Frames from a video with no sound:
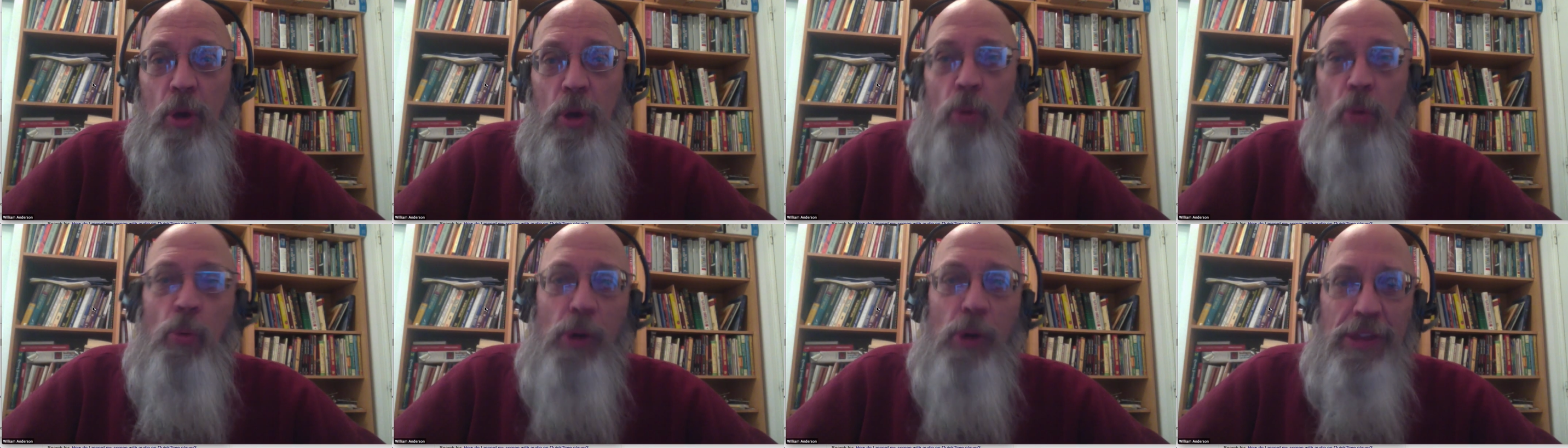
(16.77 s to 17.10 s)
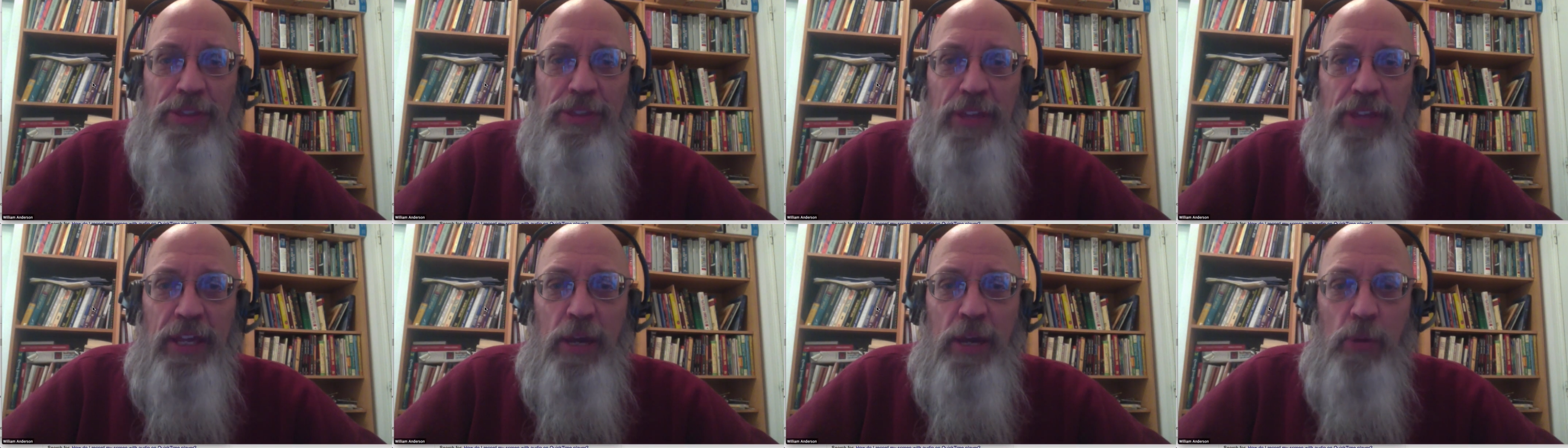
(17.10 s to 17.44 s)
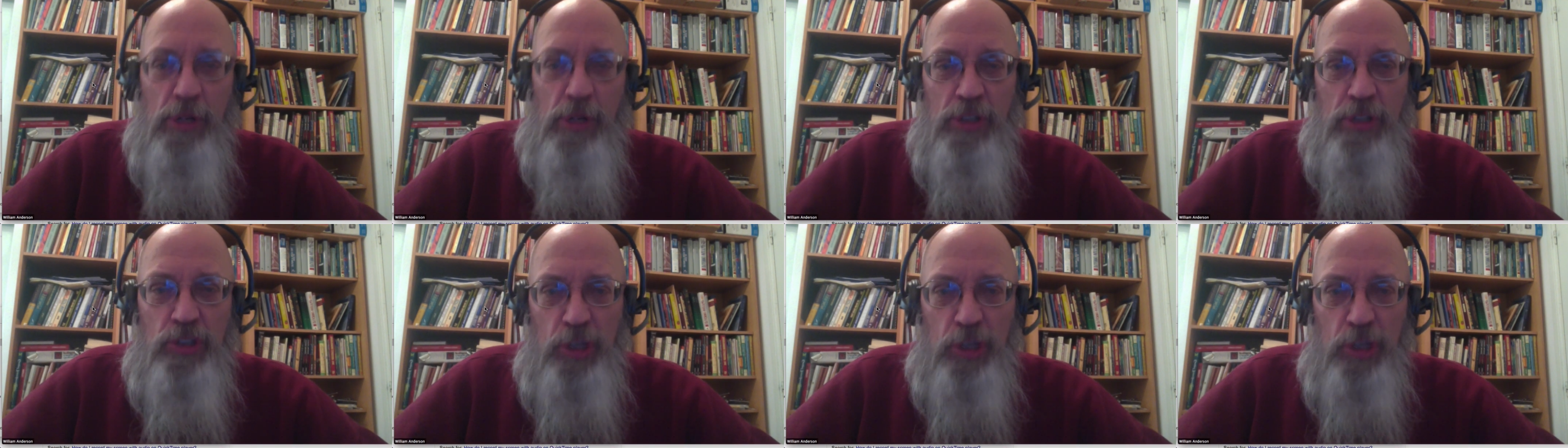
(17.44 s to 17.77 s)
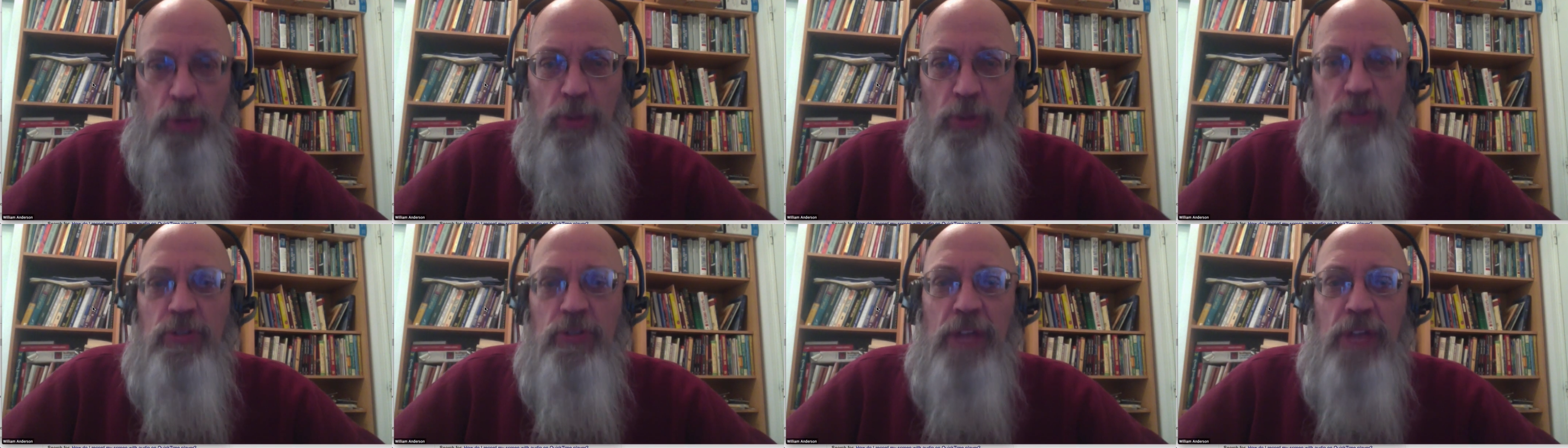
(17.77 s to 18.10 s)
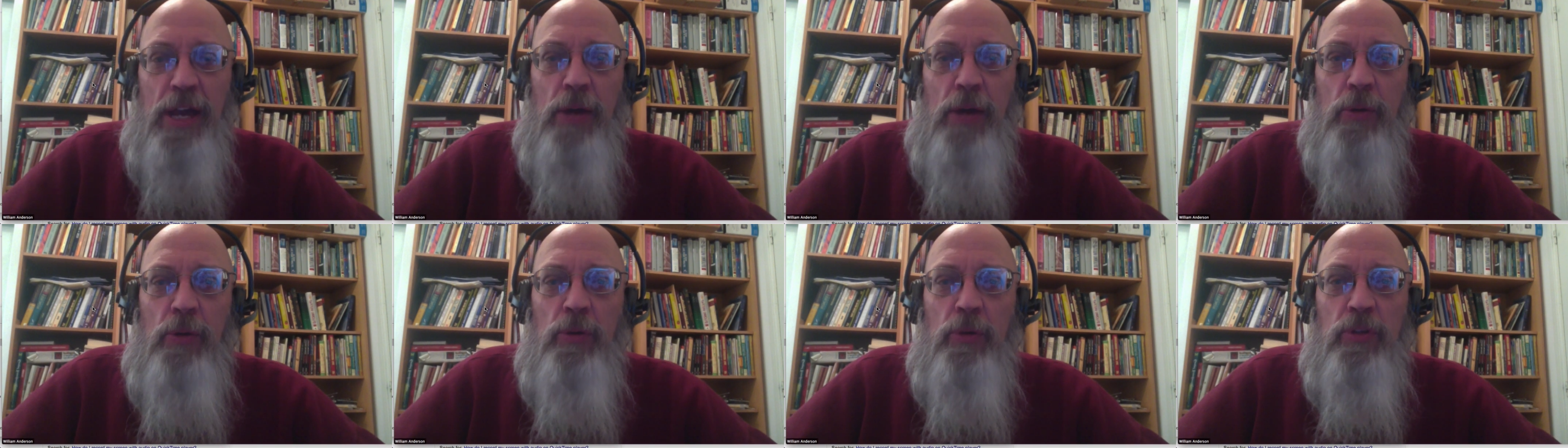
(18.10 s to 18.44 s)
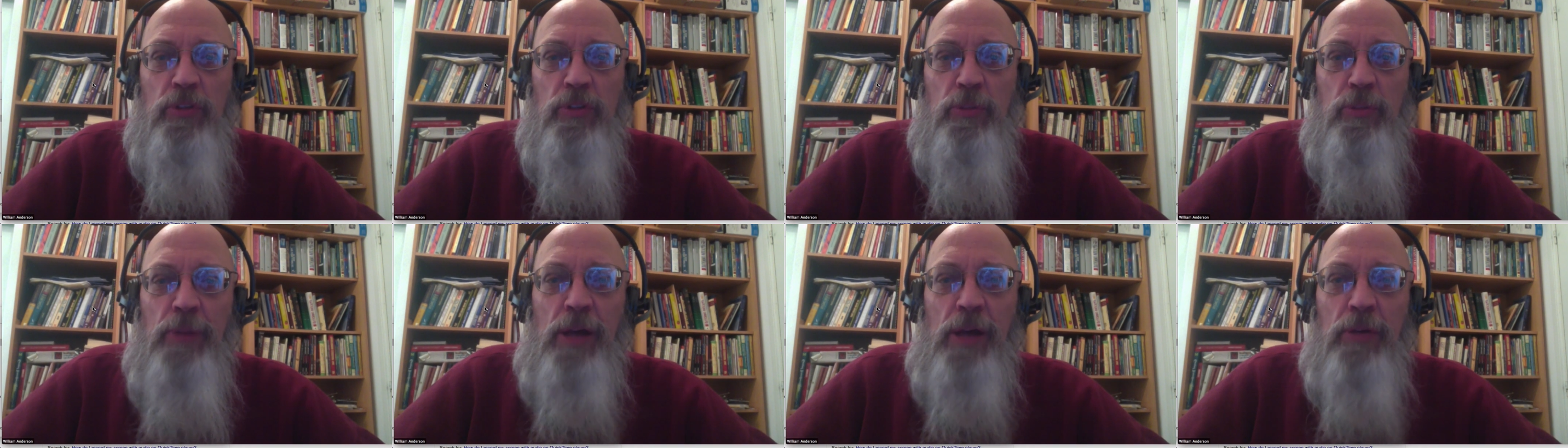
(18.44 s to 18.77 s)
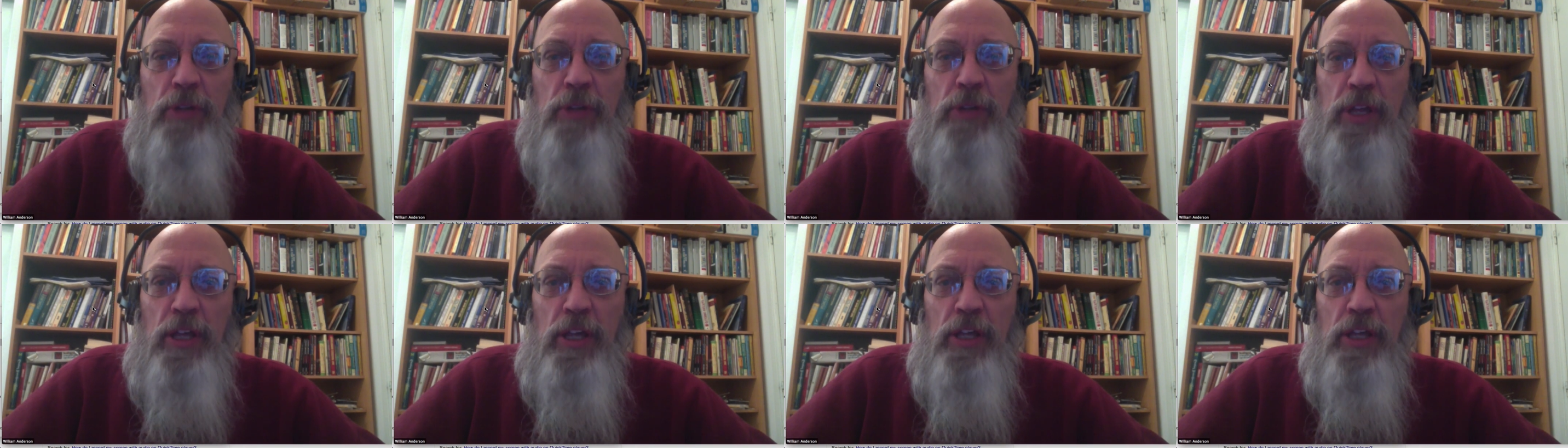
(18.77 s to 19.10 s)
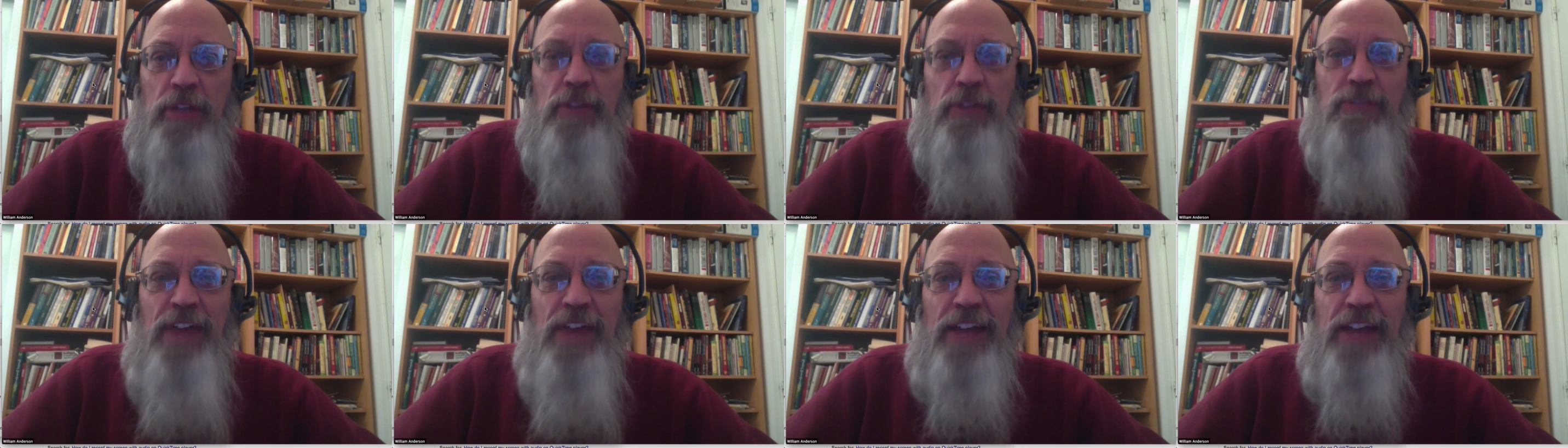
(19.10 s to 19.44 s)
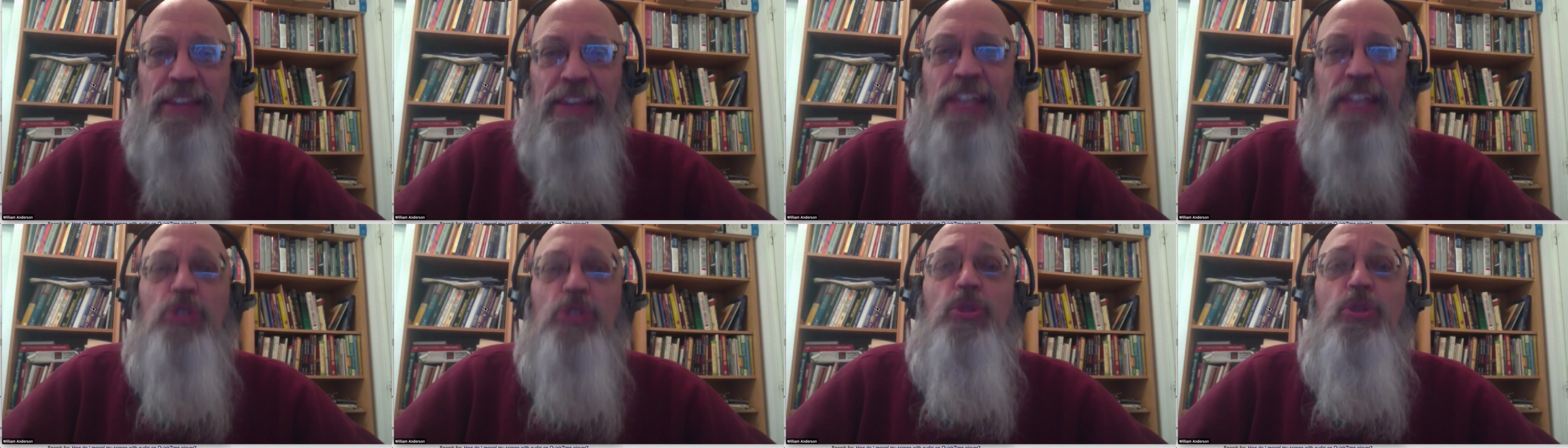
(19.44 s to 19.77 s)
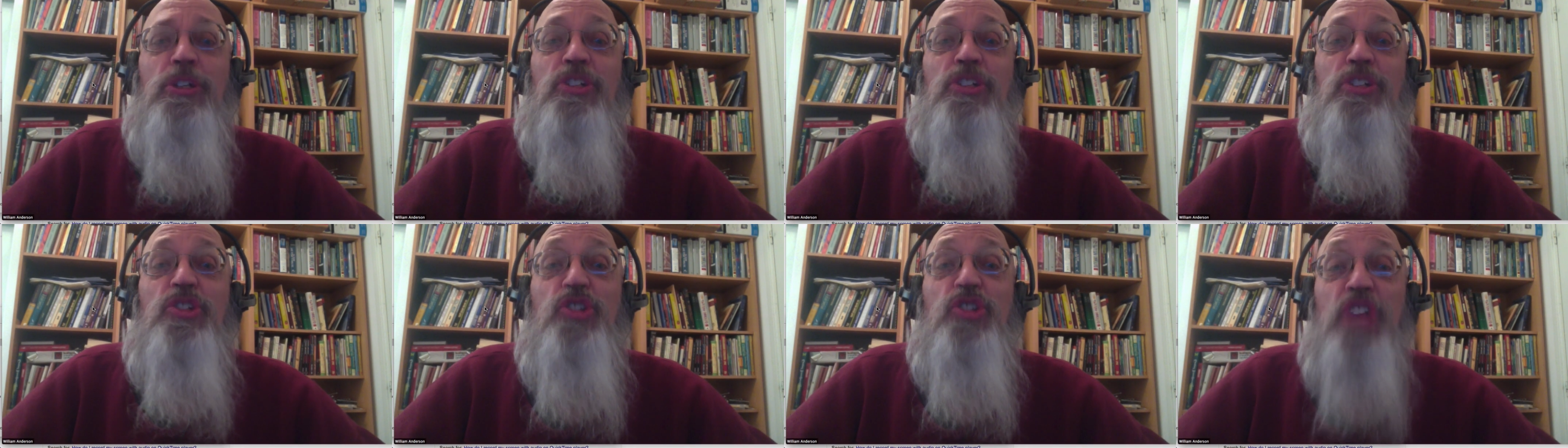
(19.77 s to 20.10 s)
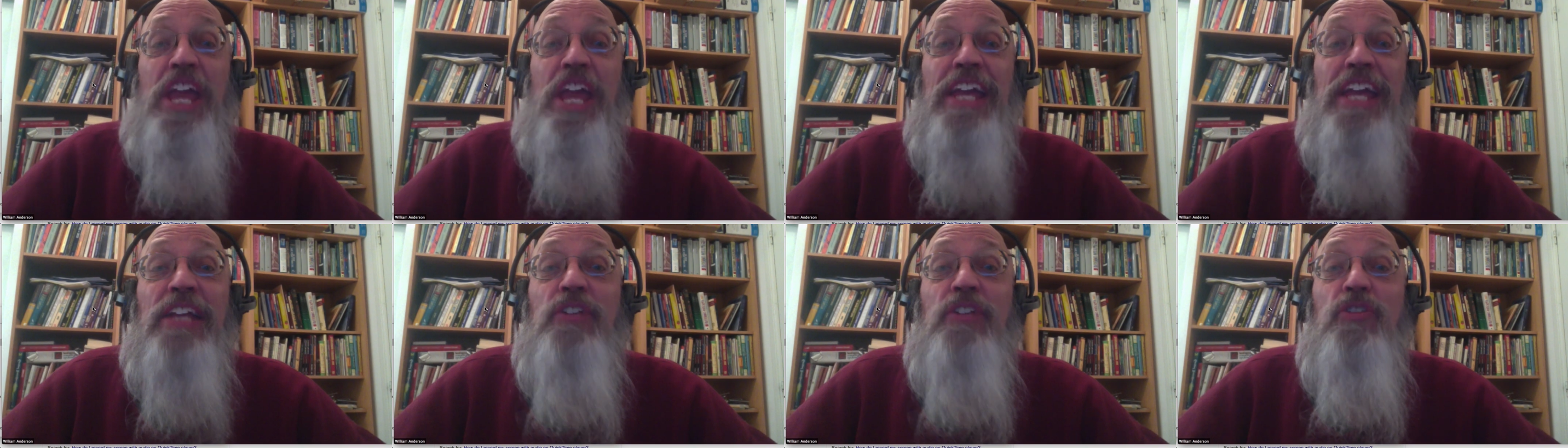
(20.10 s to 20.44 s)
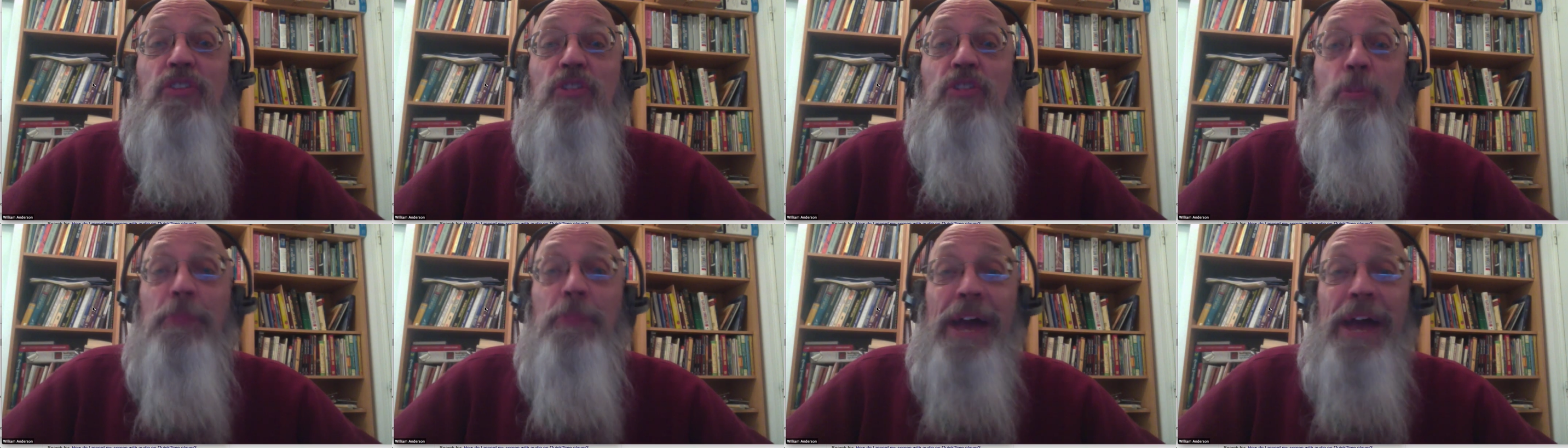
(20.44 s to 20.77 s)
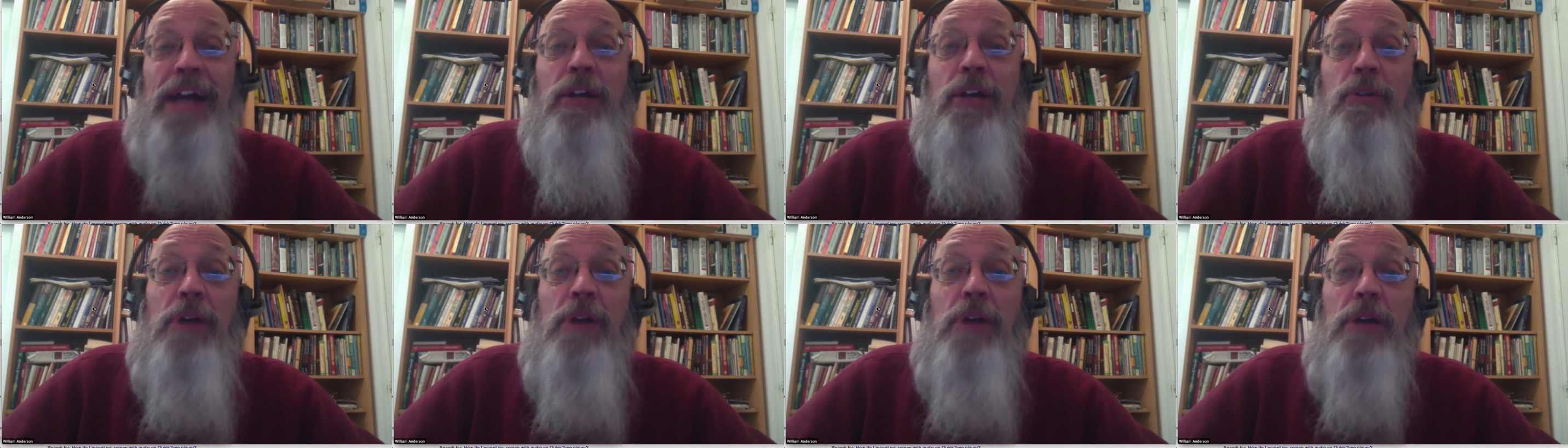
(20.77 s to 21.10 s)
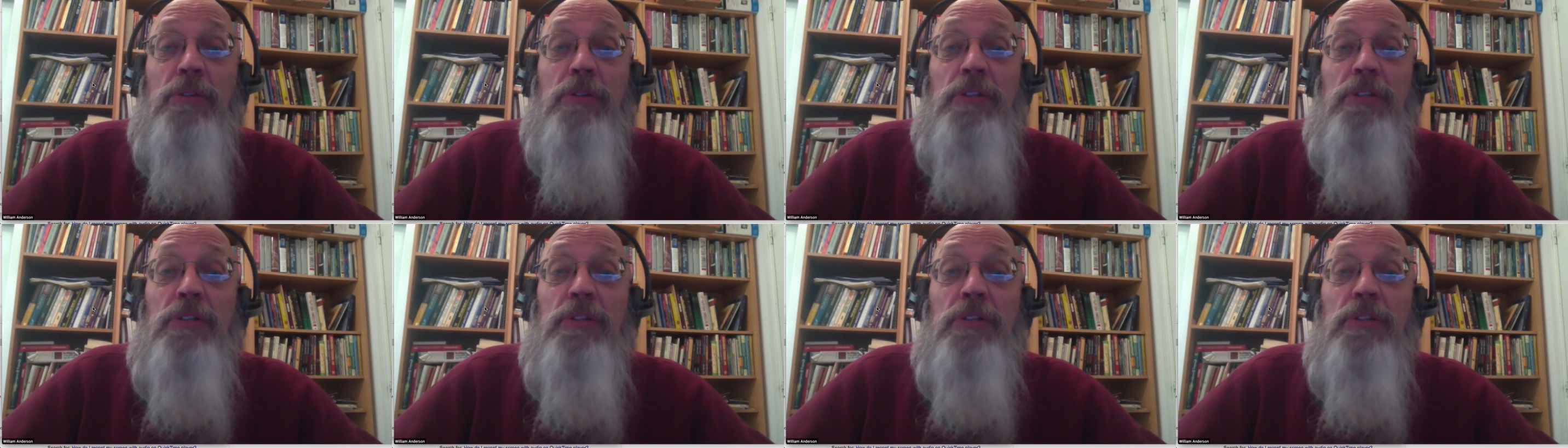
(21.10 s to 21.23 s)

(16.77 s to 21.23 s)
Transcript: One thing I want to share with you now is about the fact that you can change the background.